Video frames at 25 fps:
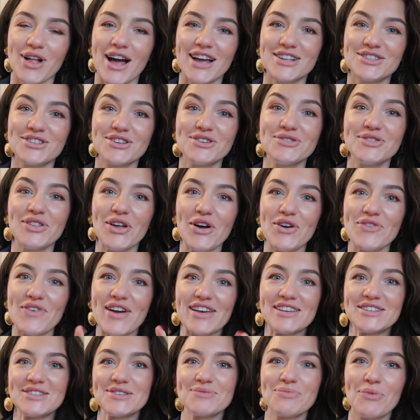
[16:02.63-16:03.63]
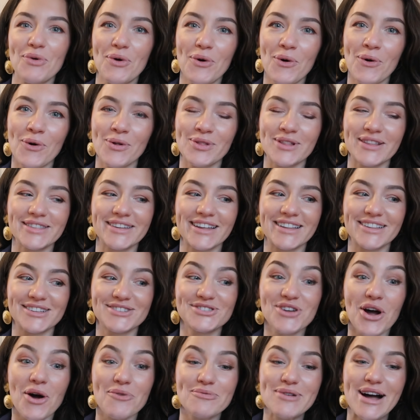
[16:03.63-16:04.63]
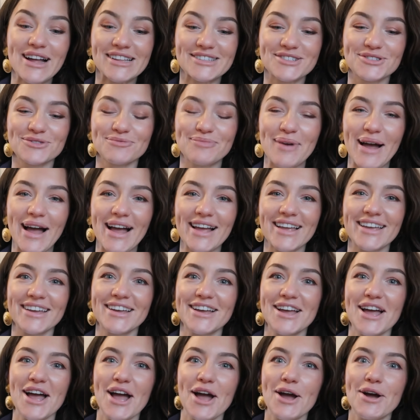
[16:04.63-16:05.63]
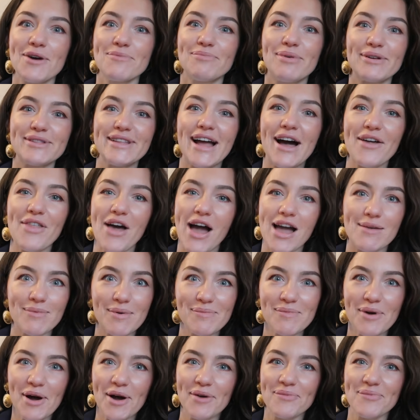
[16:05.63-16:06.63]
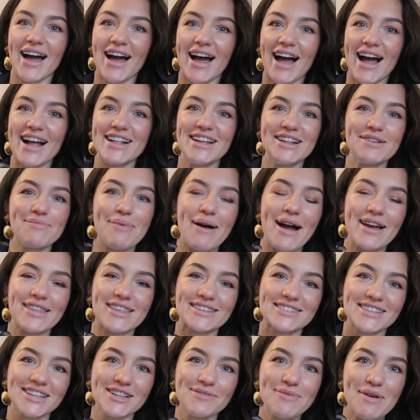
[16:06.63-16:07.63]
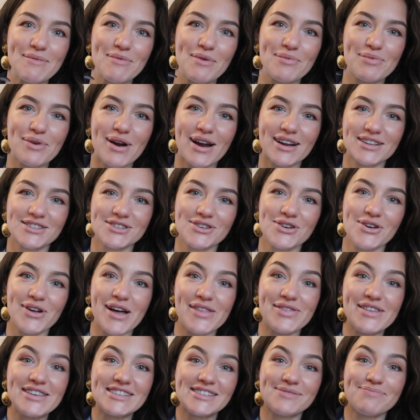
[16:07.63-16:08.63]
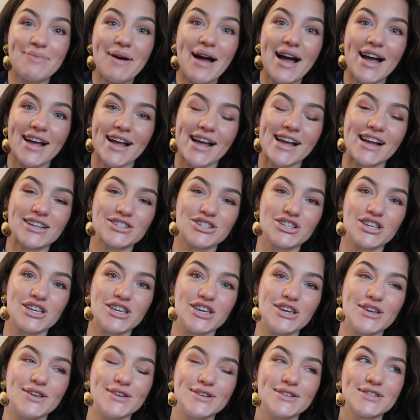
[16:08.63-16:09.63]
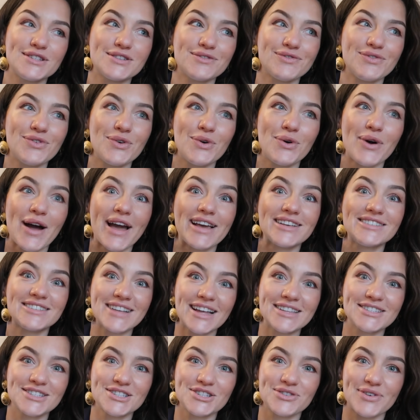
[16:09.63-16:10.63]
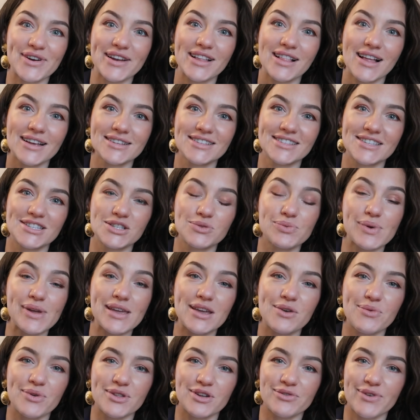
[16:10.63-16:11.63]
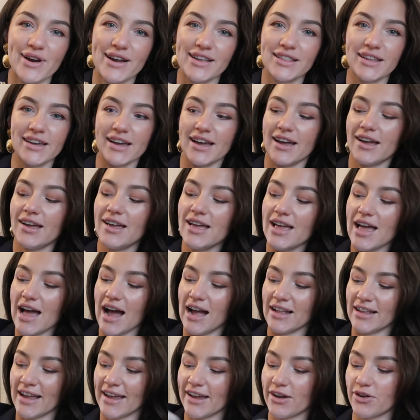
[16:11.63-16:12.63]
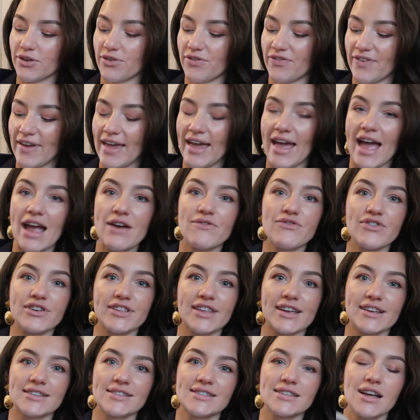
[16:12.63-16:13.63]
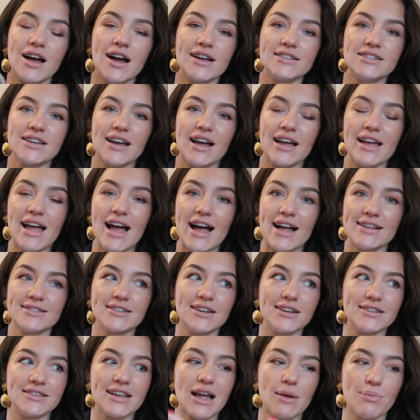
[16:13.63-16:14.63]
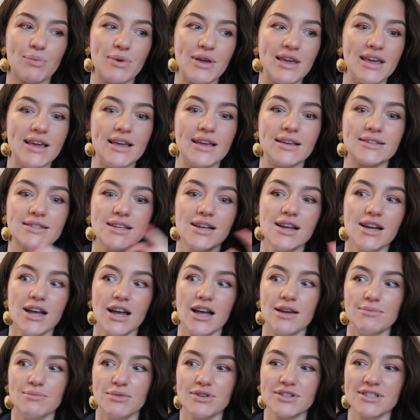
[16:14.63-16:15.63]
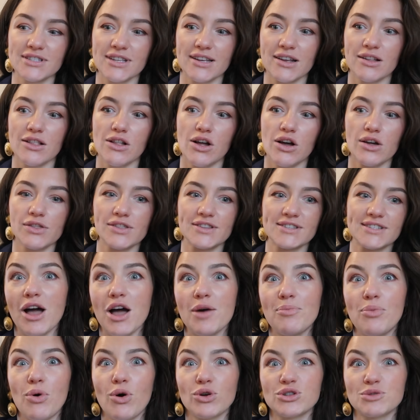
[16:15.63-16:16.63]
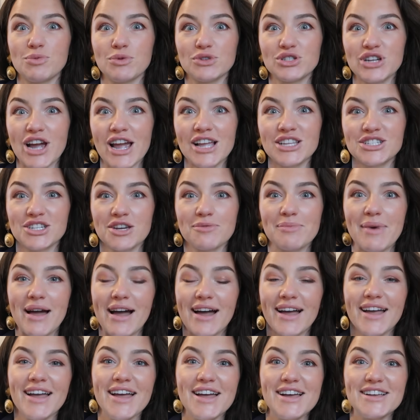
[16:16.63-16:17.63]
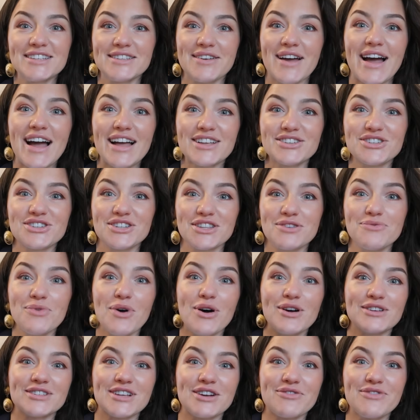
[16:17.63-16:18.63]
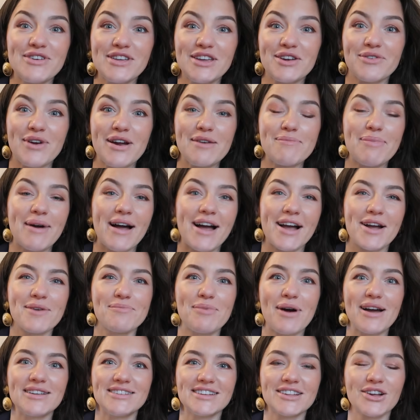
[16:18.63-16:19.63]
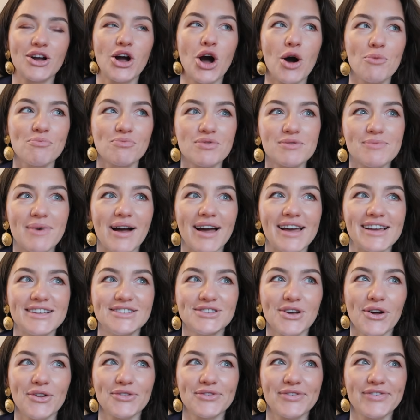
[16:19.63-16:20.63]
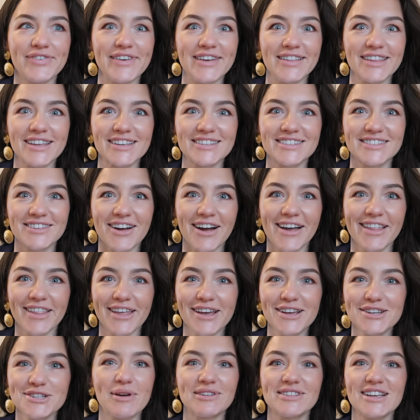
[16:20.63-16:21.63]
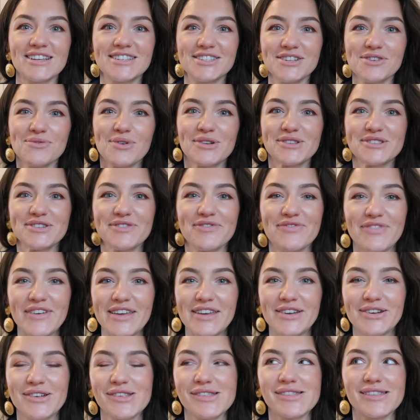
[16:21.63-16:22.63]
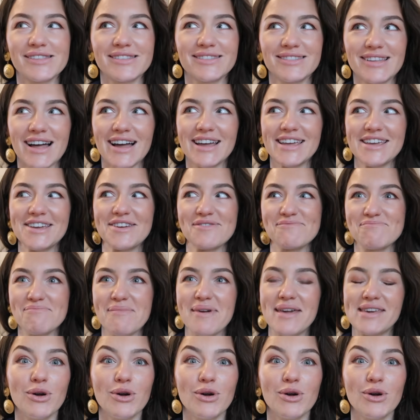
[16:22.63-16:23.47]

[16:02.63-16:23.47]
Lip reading: I do love a small little top handled bag, but now that I'm a mum, I need a bag that's a little bit more practical, and this bag I actually used for a sensory class this week with Aurelia, and I could fit everything inside it. I had her nappies, her muslin cloths, her portable changing mat, so it actually was a really great bag, but I didn't compromise on feeling stylish because I still want to feel like me.